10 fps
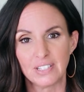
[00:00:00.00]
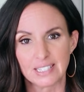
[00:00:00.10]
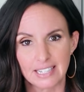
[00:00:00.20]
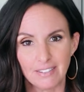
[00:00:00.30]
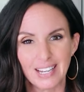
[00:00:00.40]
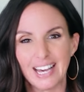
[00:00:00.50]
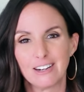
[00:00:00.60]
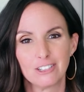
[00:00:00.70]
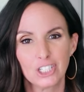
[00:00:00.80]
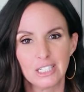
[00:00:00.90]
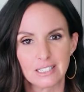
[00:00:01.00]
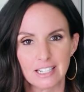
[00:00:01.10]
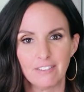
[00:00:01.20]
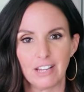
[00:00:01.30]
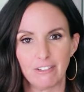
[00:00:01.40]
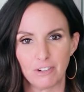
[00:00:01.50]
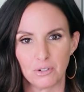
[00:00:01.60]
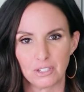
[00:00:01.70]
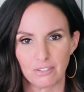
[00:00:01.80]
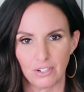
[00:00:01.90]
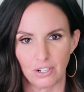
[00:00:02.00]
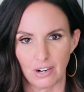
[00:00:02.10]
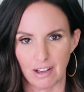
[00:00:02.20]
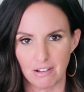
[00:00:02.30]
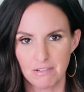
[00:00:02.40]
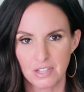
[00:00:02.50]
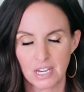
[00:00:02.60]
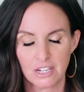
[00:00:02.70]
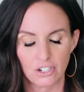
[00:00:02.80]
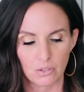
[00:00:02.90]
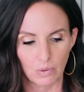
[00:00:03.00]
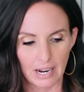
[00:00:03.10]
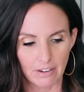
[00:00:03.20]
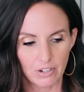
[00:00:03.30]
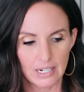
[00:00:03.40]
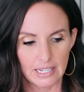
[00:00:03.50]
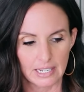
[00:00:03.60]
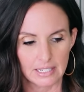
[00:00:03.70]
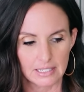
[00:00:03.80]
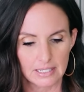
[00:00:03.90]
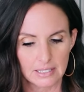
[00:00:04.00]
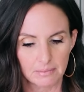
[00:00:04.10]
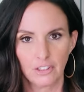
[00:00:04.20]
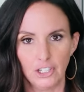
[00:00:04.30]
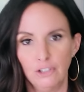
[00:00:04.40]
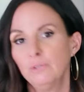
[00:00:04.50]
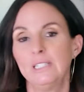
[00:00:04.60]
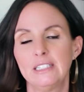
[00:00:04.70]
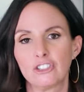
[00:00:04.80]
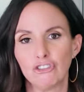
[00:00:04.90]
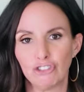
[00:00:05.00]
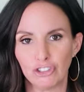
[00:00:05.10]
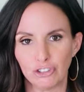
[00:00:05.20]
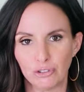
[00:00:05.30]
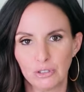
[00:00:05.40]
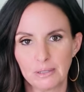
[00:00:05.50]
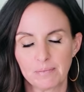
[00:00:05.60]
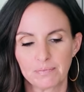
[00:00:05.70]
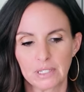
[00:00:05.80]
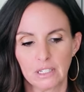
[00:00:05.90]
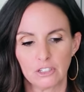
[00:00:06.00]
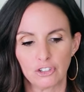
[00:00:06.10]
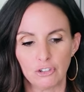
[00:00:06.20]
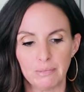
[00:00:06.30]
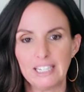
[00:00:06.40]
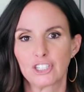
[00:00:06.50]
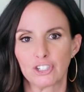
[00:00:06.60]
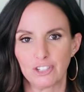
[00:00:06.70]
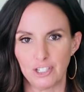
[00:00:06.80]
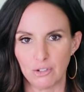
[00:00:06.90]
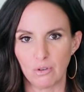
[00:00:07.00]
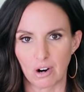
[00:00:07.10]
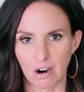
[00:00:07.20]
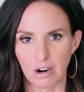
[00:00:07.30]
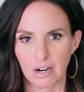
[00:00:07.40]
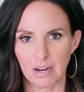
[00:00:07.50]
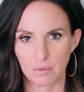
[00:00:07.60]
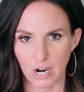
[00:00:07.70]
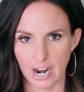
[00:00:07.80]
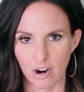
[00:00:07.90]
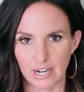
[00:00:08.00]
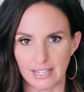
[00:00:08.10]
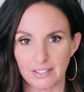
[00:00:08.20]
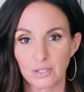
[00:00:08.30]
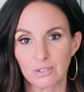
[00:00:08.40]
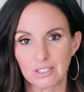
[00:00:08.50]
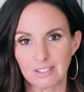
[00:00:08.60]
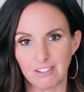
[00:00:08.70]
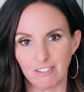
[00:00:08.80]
and save that energy and save that focus for your health. Just whatever it is that you need to do to make sure that you are a priority. This was